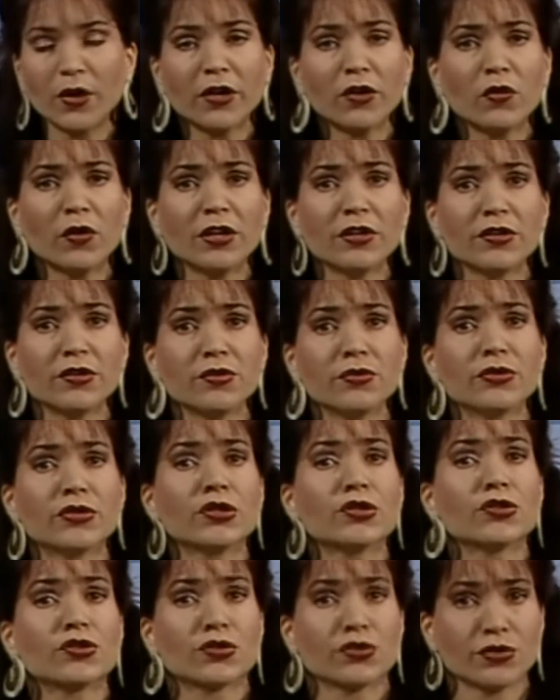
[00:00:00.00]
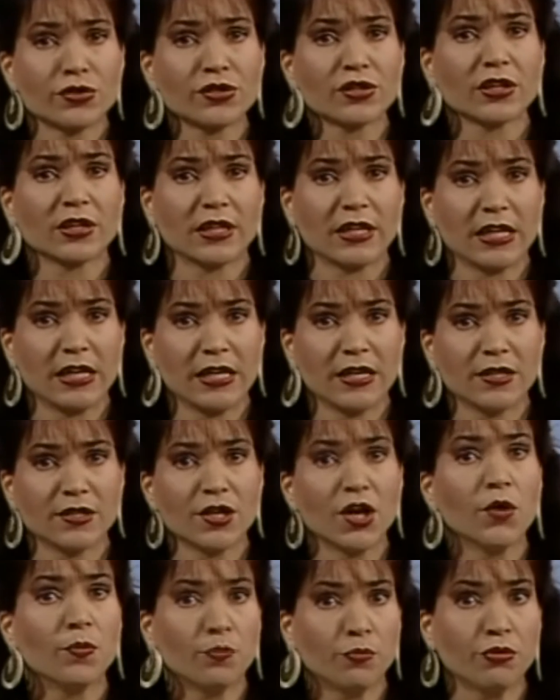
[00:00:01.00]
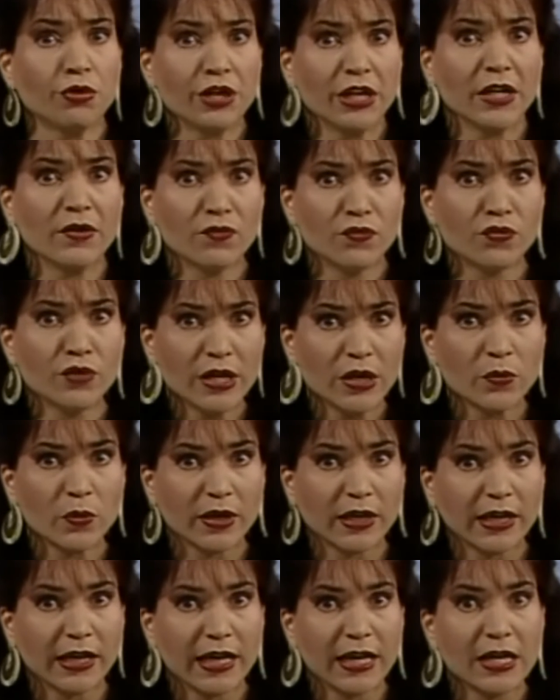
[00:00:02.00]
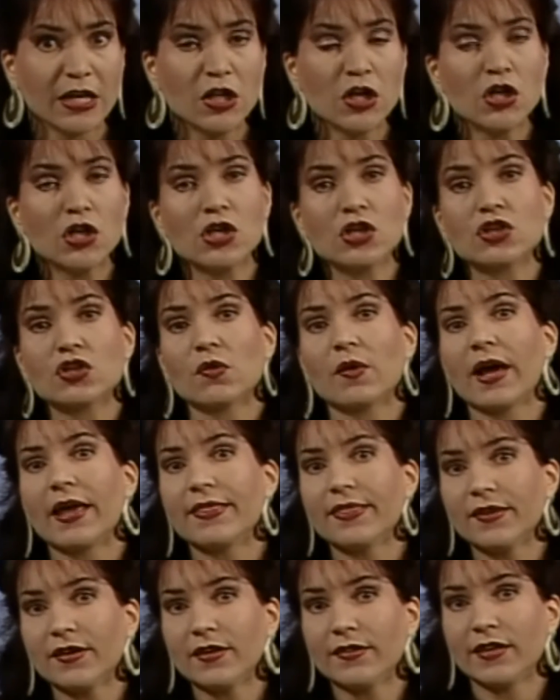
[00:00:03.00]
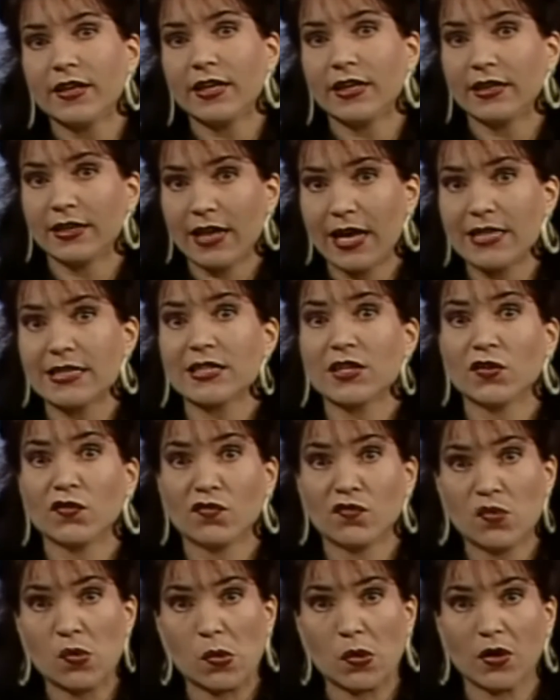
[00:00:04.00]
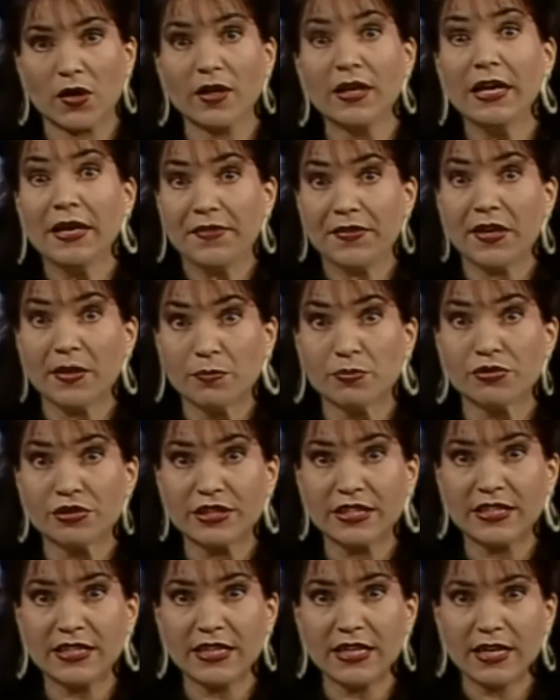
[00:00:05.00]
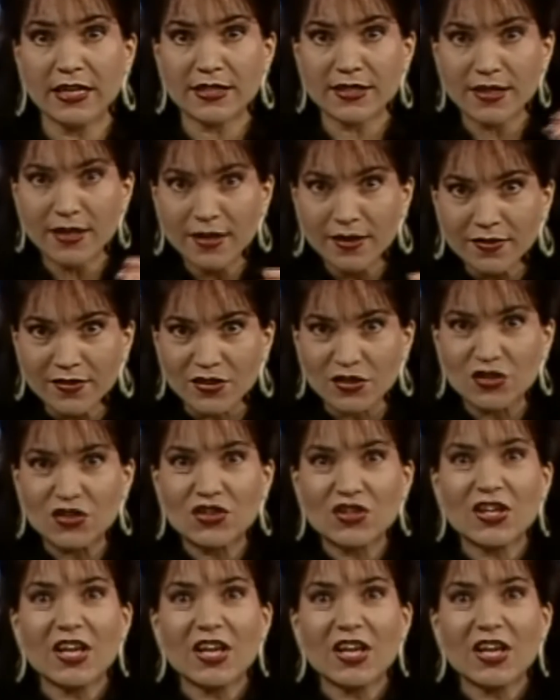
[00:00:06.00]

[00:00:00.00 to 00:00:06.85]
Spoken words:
We are going to use certain keys pretty frequently. So I thought that in lesson 4, that precedes the